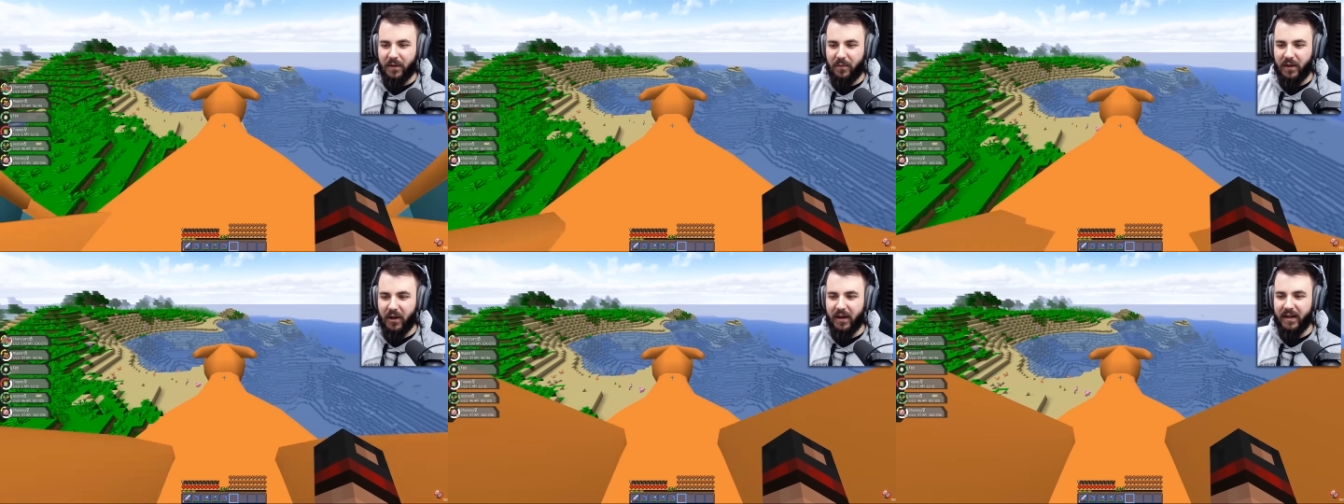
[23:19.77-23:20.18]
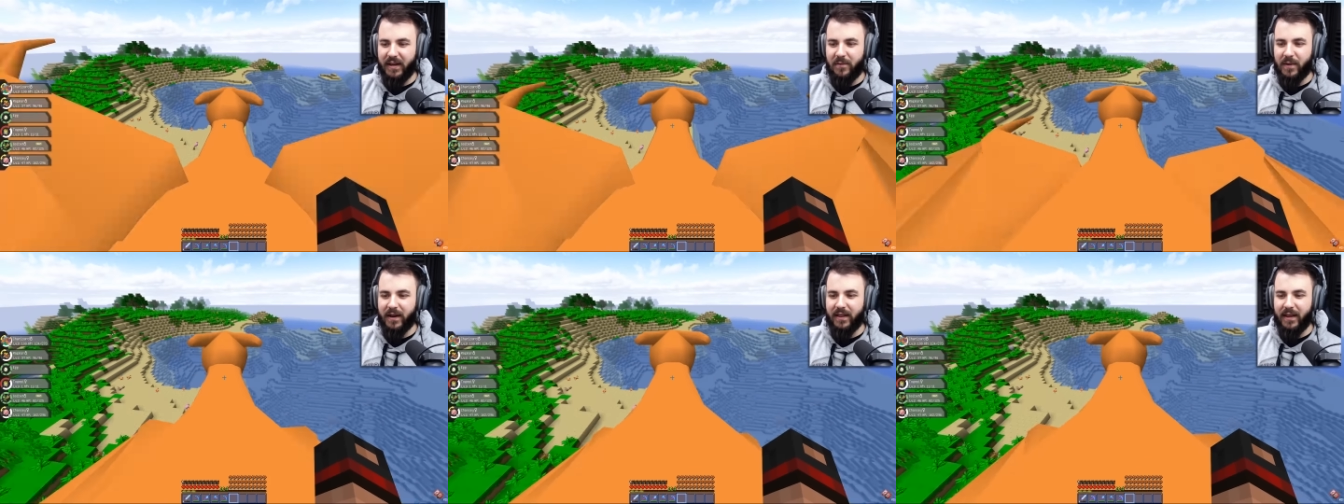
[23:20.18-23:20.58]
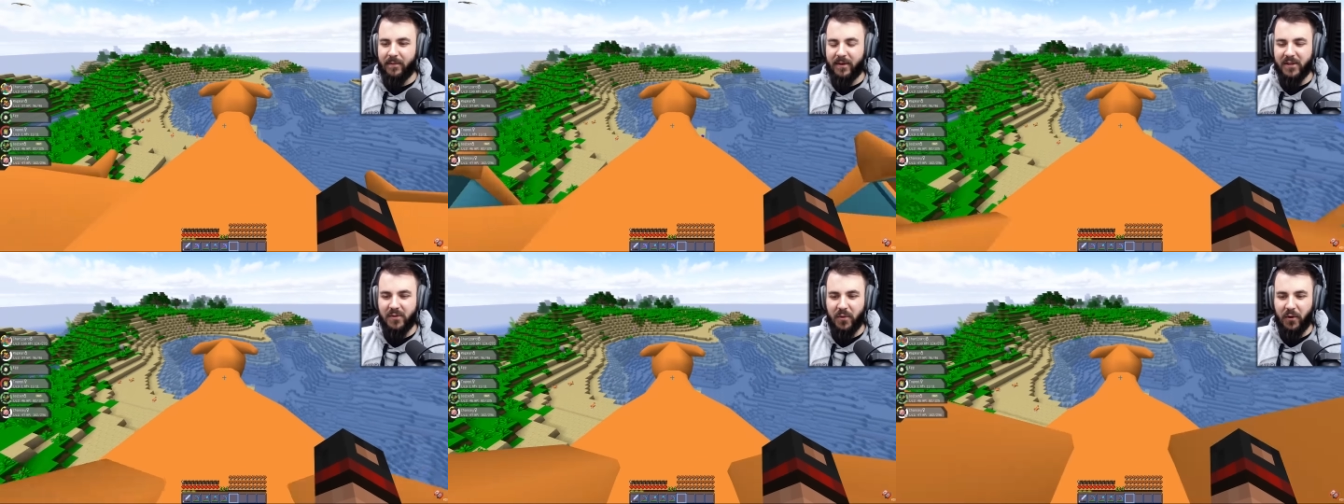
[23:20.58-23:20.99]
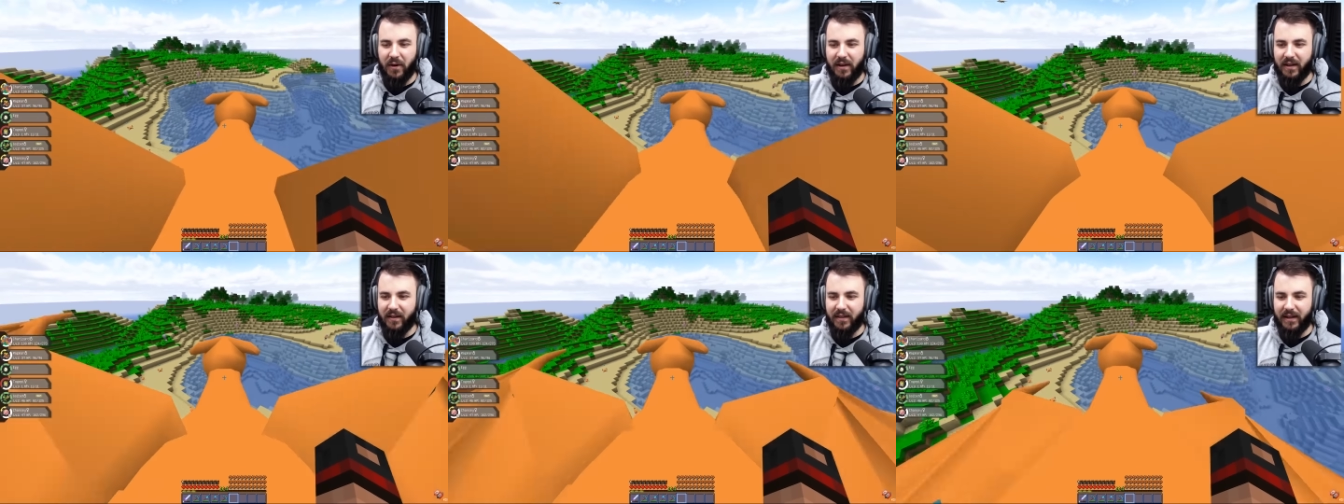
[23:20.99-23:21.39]
We don't need one of them because we
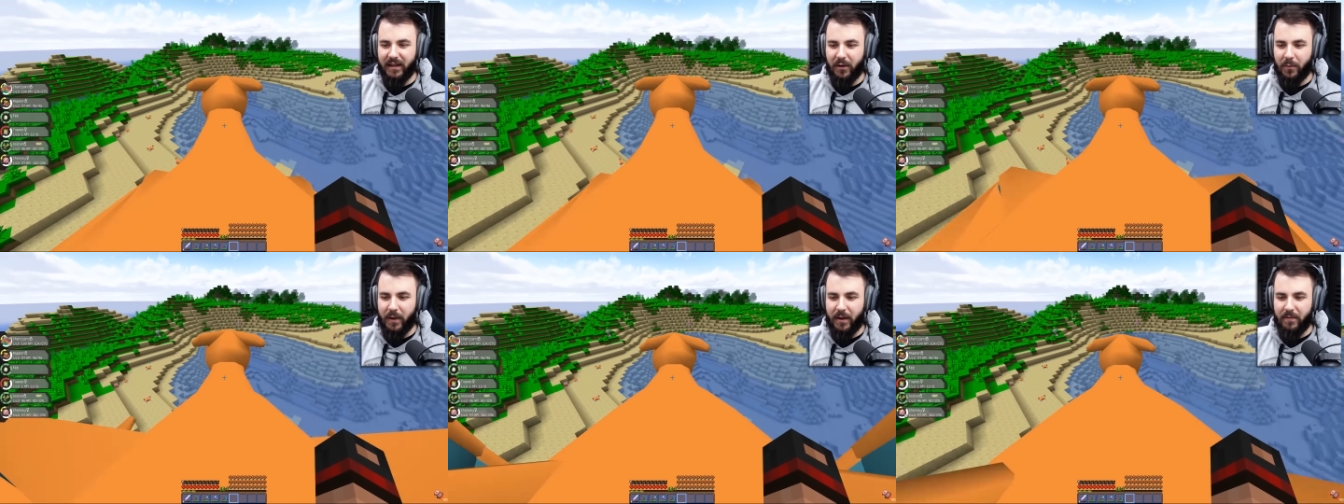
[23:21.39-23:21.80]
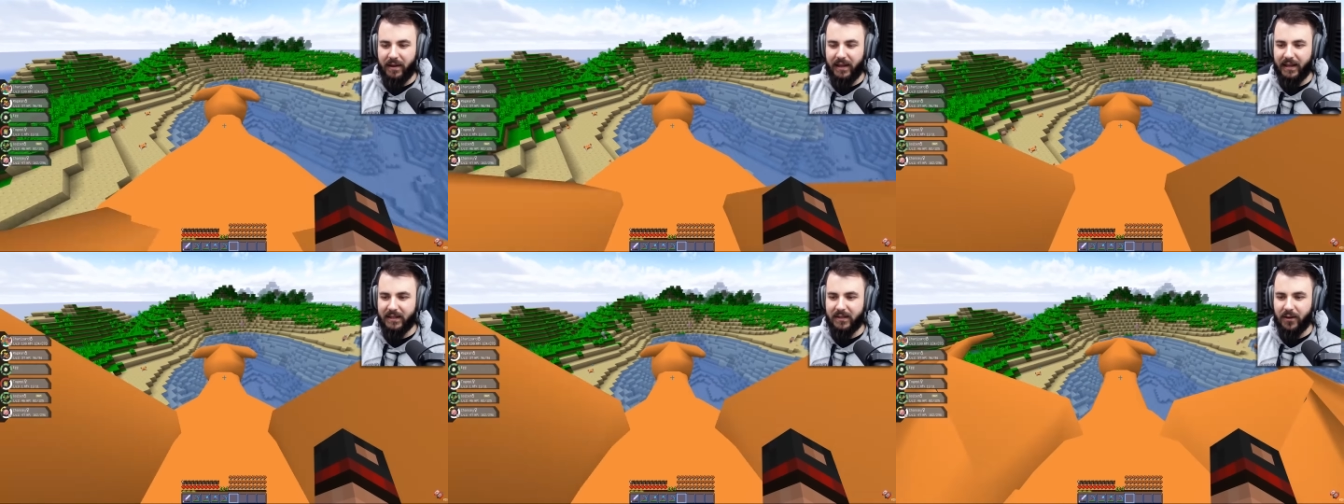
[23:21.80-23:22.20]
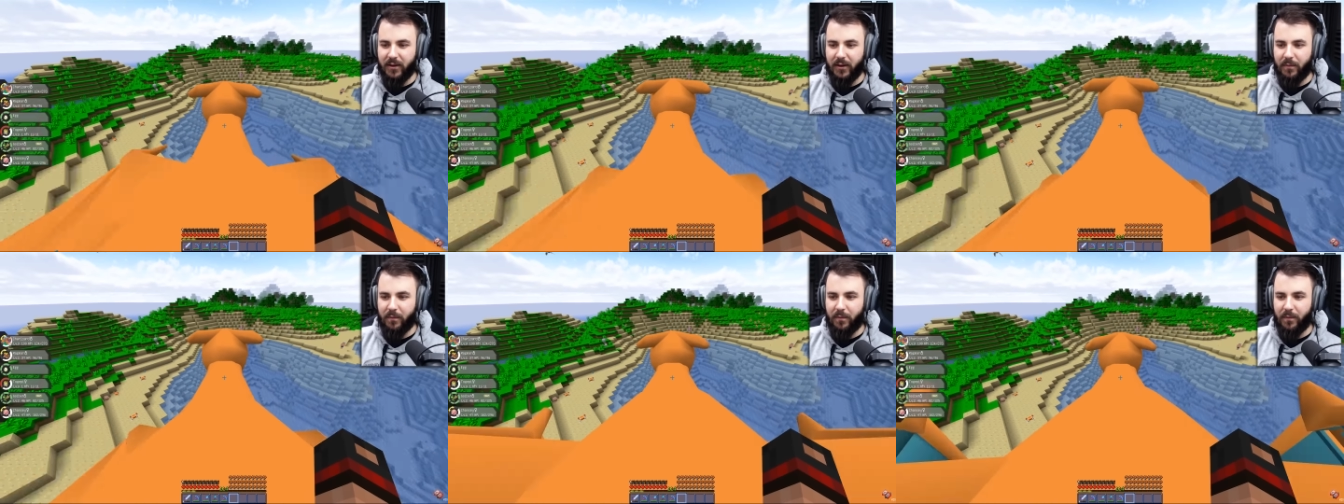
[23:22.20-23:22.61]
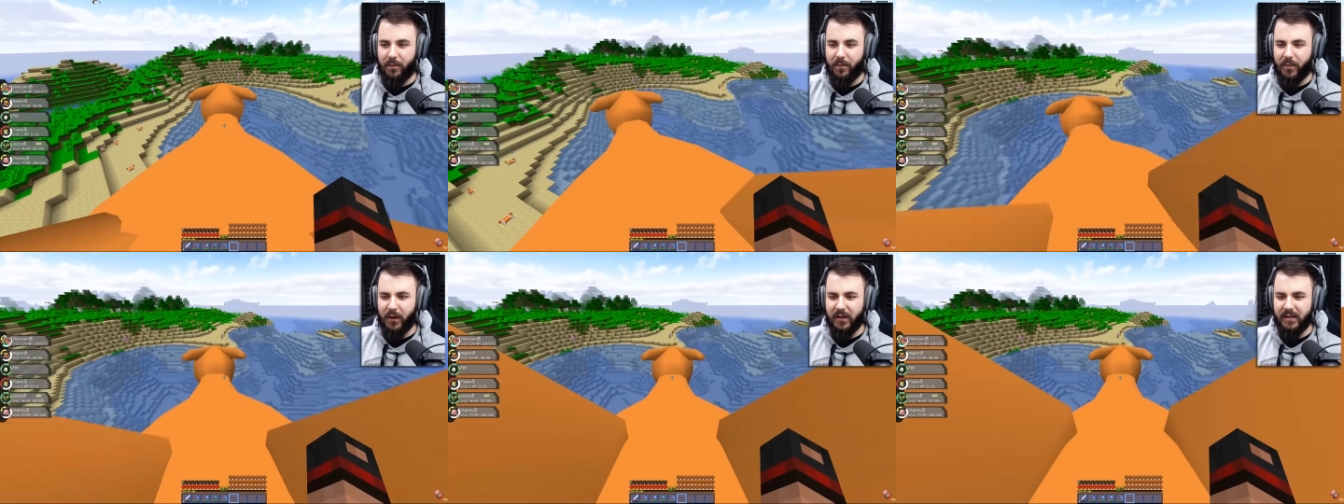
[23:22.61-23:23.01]
already got the little baby Electo
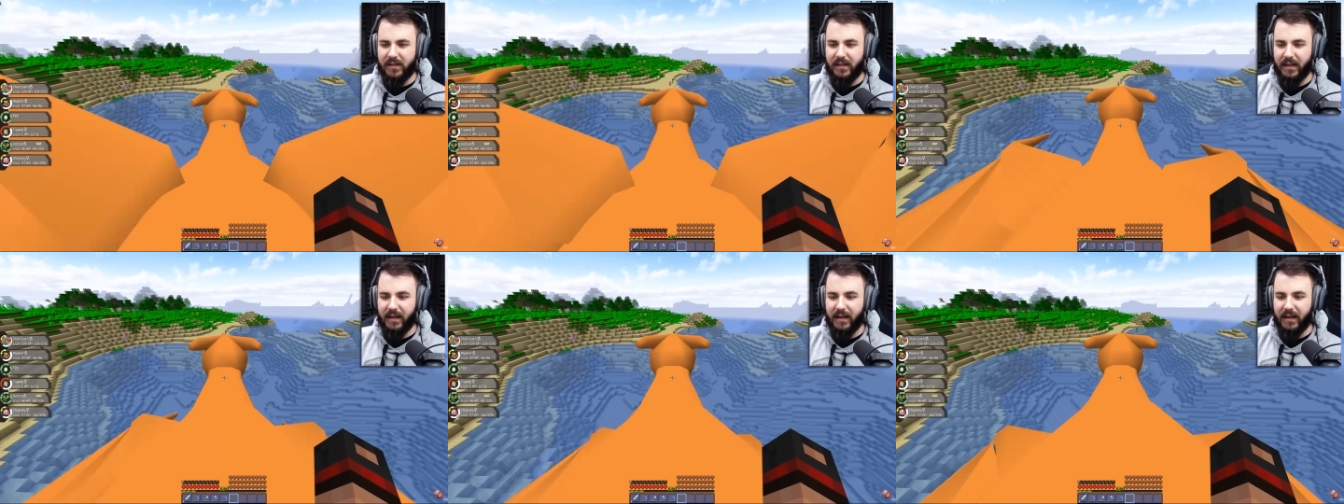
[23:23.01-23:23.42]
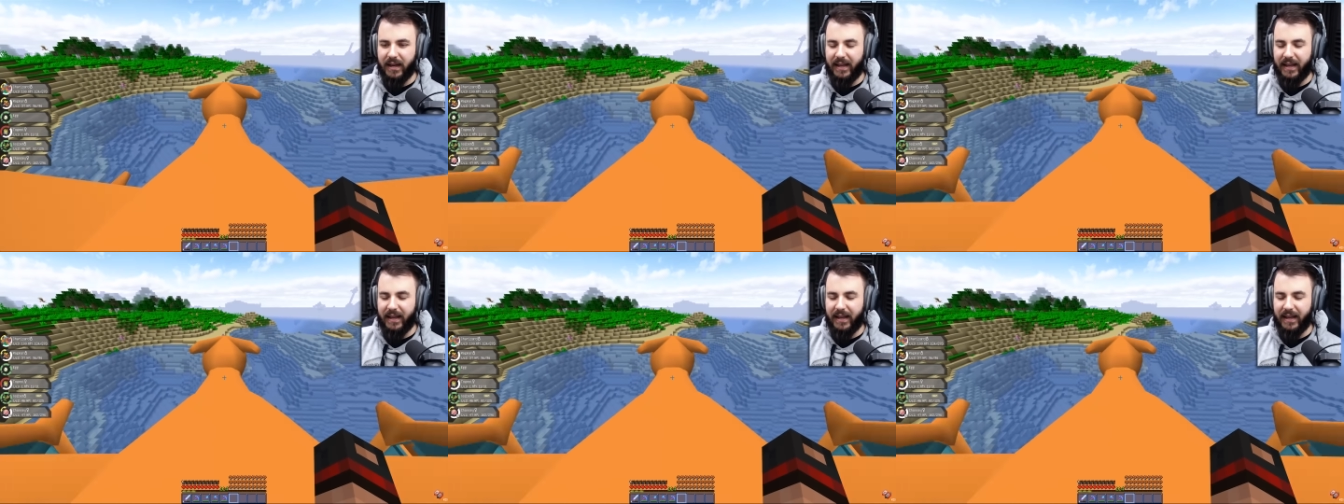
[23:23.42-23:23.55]
Buzz thing.